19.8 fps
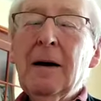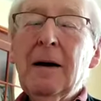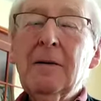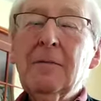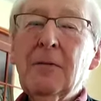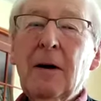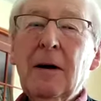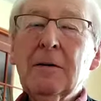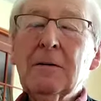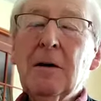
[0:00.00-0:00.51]

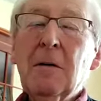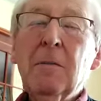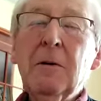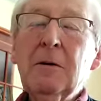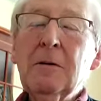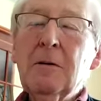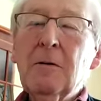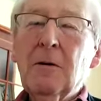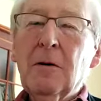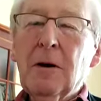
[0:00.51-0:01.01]
Has it
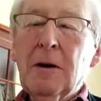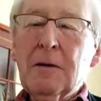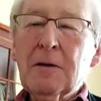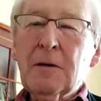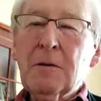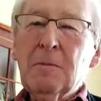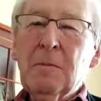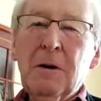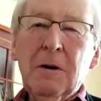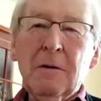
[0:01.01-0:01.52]
been your
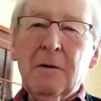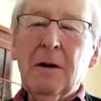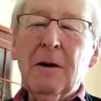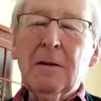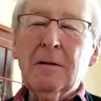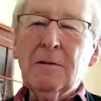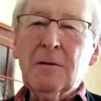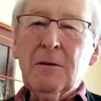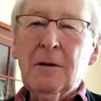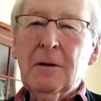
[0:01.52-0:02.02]

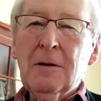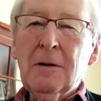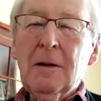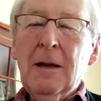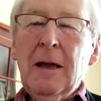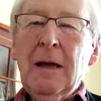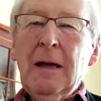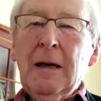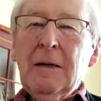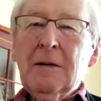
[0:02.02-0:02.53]
experience
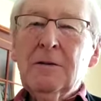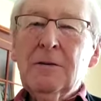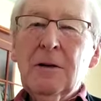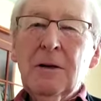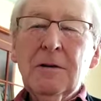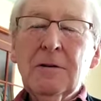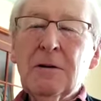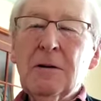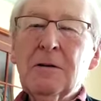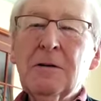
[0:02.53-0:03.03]
that
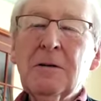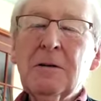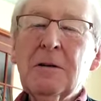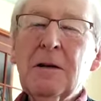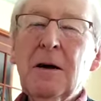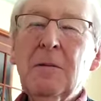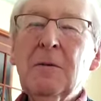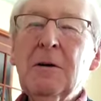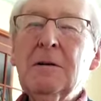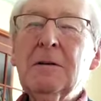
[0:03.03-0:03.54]
Jesus
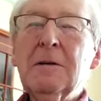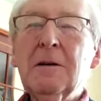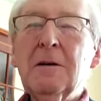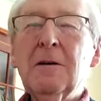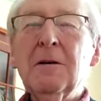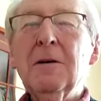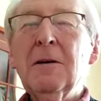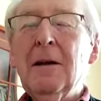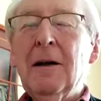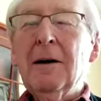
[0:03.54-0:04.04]
has come into
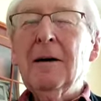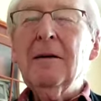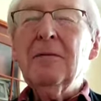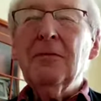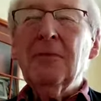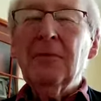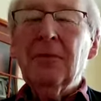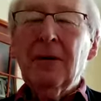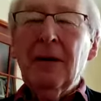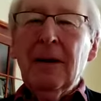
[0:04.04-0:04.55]
your
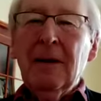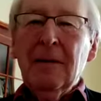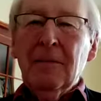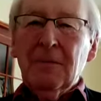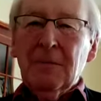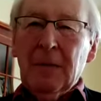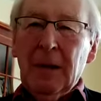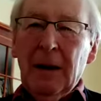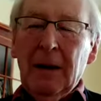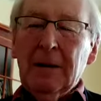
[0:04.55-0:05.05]
life
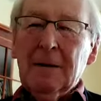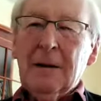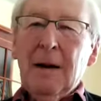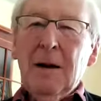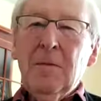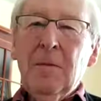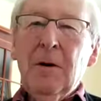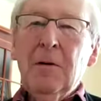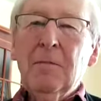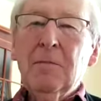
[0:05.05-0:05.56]
and
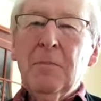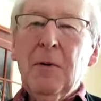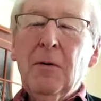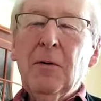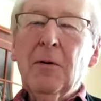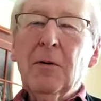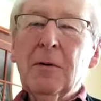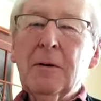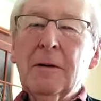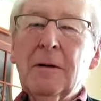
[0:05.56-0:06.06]
come on
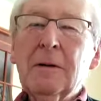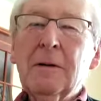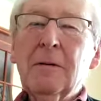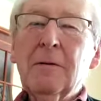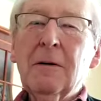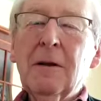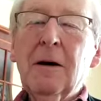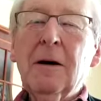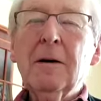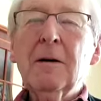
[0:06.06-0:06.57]
board in
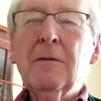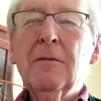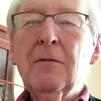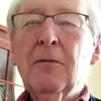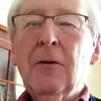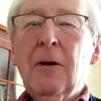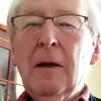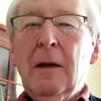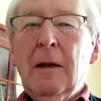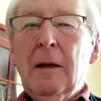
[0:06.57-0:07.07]
your life
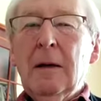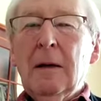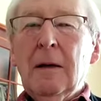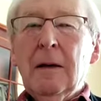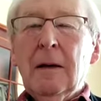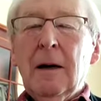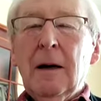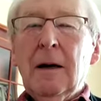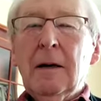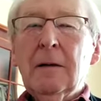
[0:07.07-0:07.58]

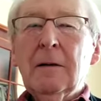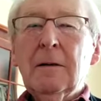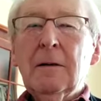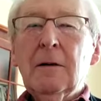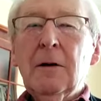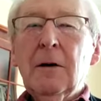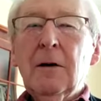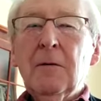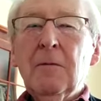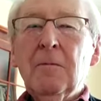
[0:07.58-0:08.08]

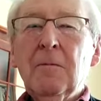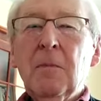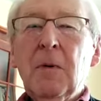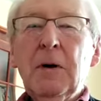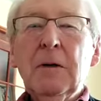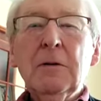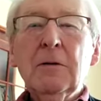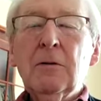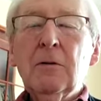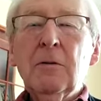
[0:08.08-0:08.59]
and
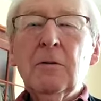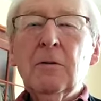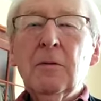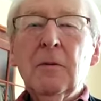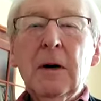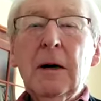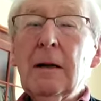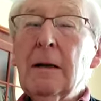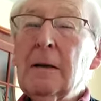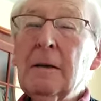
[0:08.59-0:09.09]
made you,
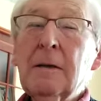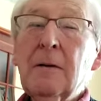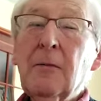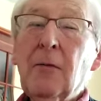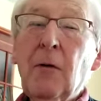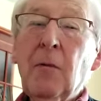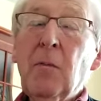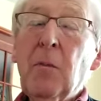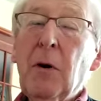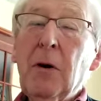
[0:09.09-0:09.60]
well, a
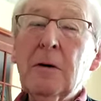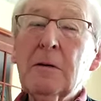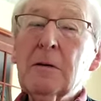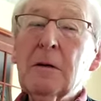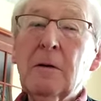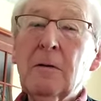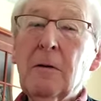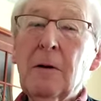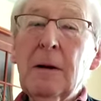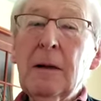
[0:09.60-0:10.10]
different
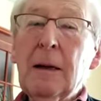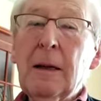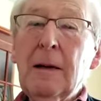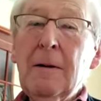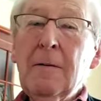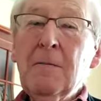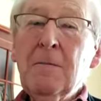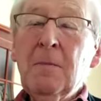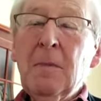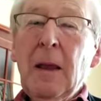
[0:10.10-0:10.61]
person,
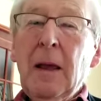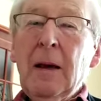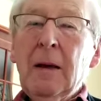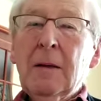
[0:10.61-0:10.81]
really?